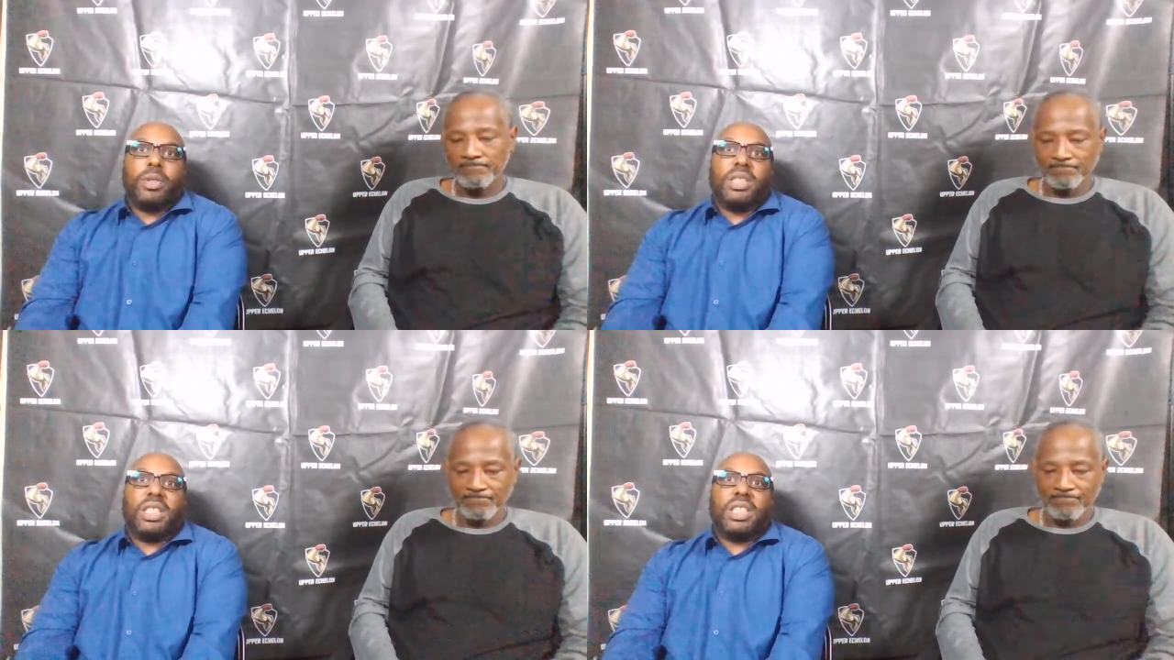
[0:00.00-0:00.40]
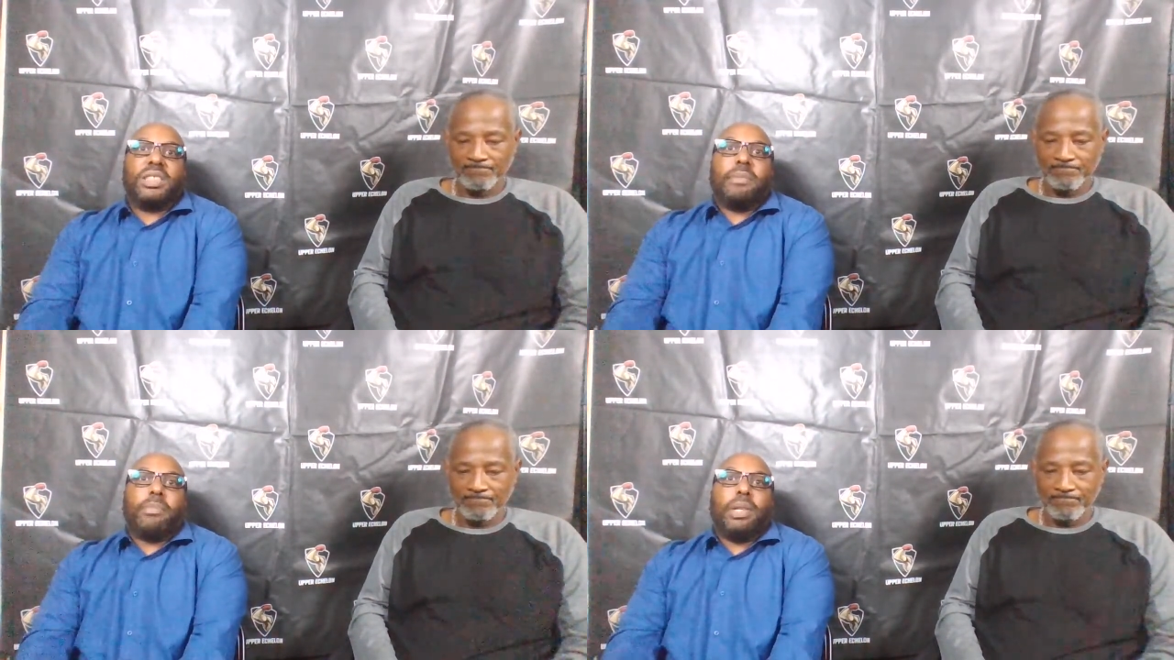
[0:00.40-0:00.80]
Speaker 1: the kids
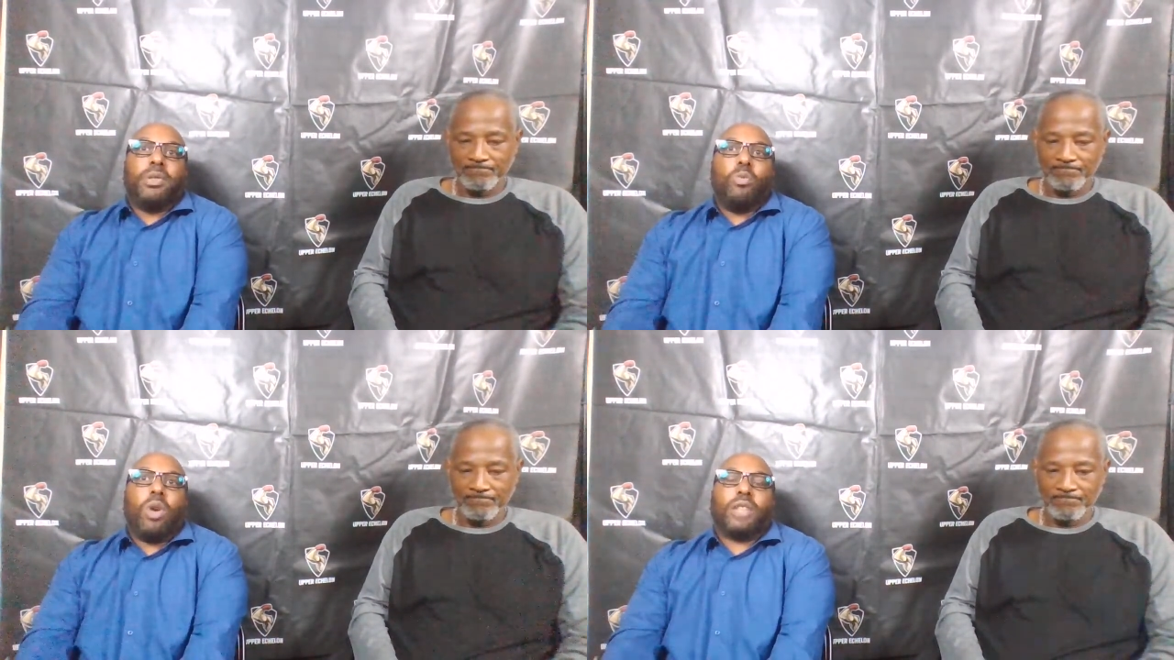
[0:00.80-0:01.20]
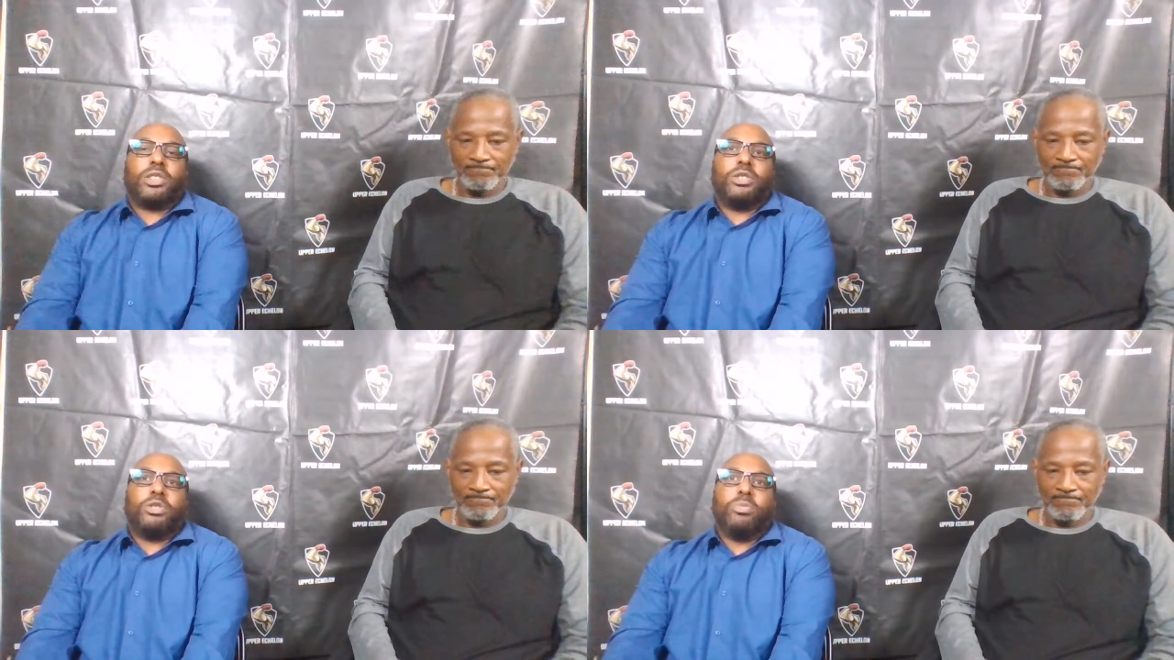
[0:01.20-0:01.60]
that may be watching
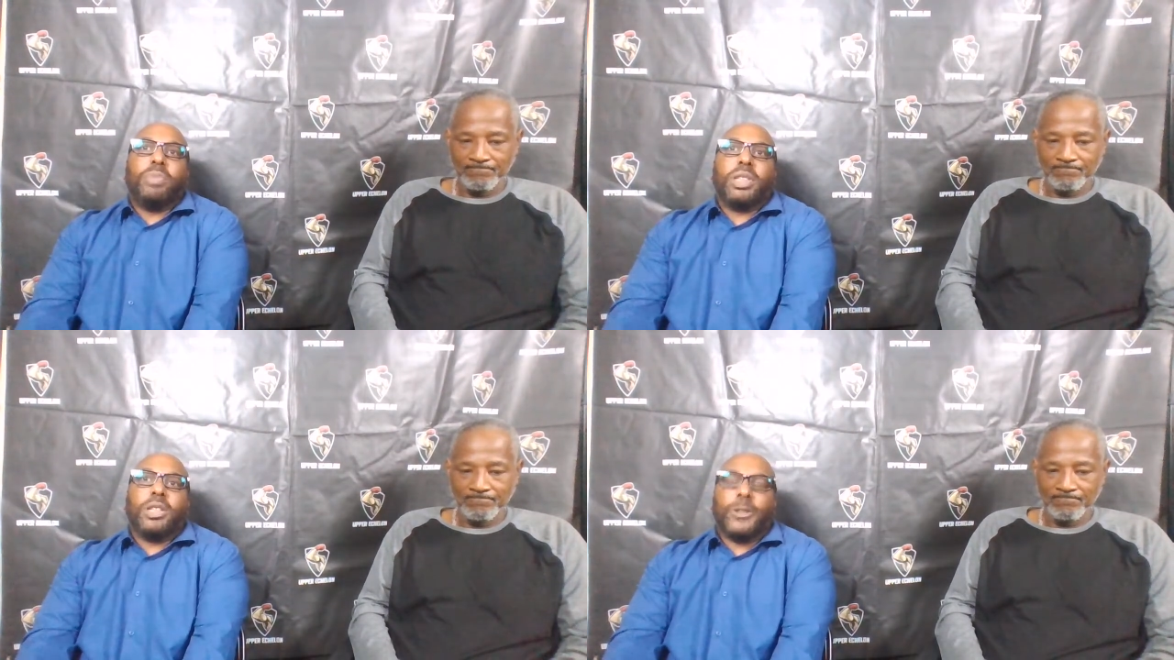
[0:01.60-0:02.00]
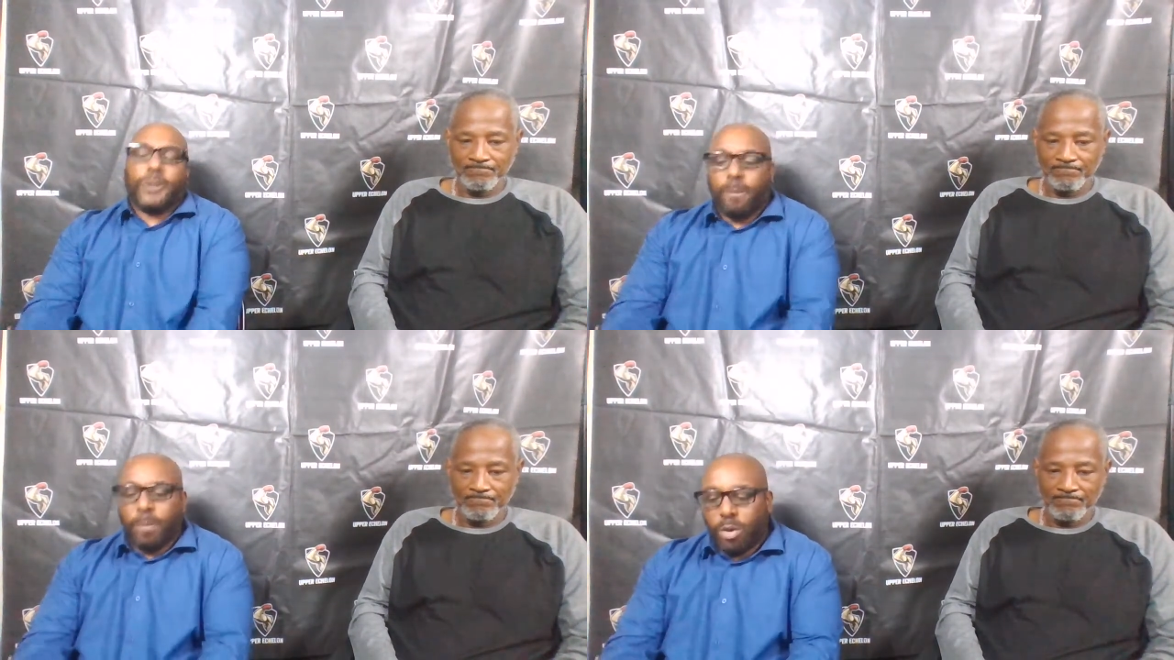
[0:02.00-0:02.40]
too, because
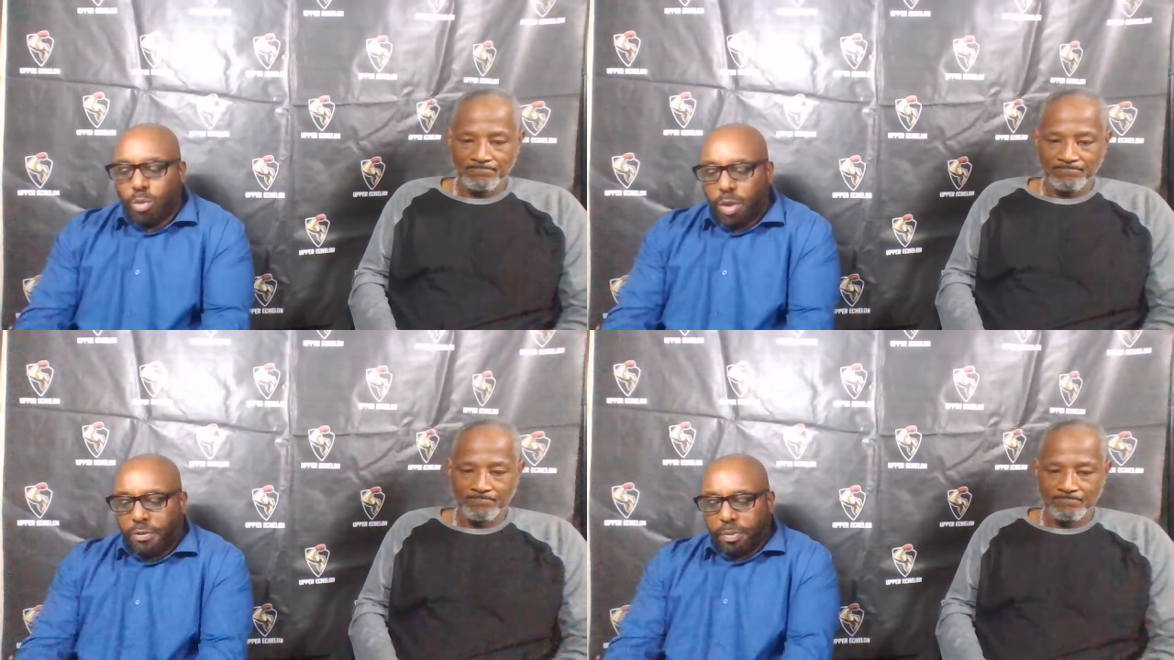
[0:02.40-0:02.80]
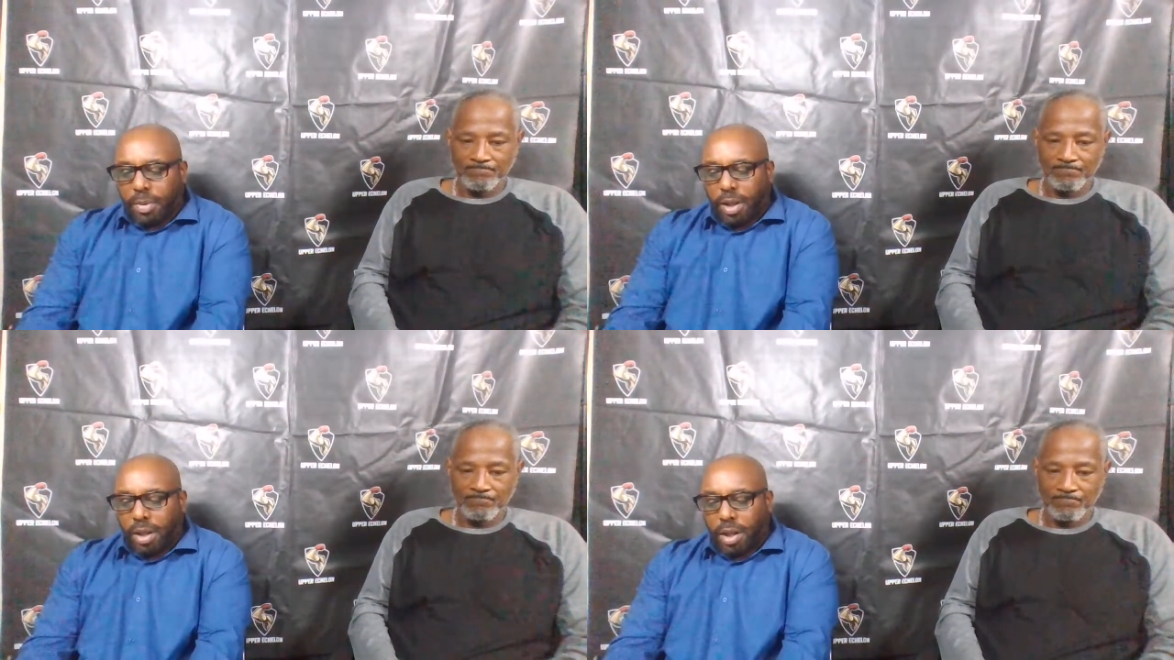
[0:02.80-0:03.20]
you went from
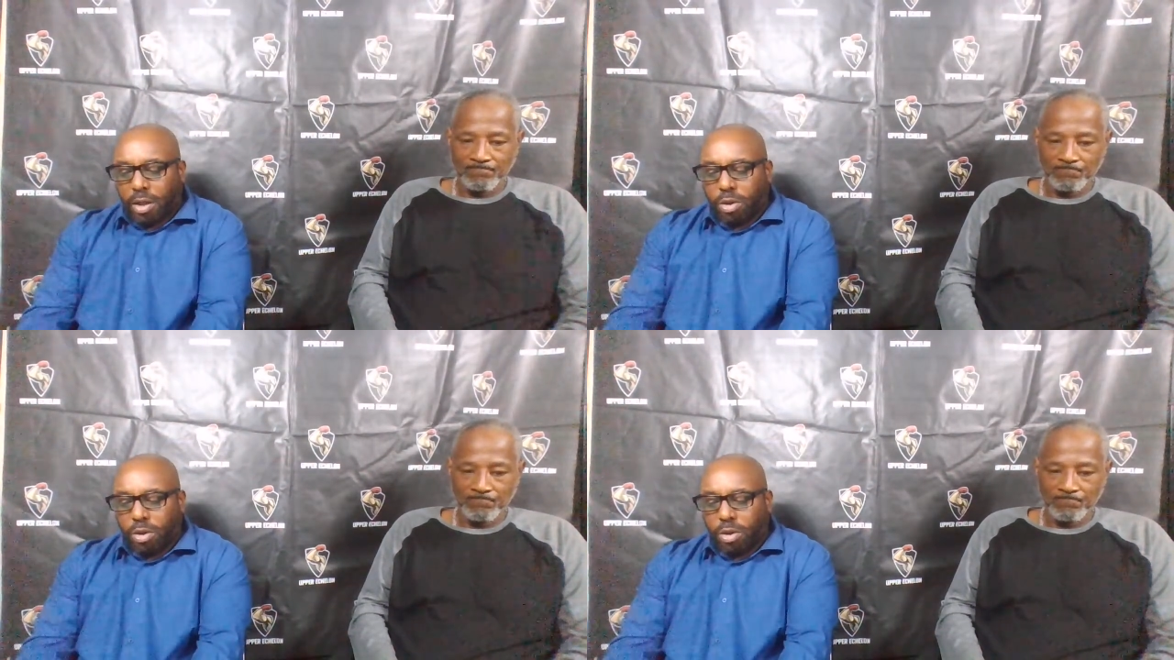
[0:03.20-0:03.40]
uh,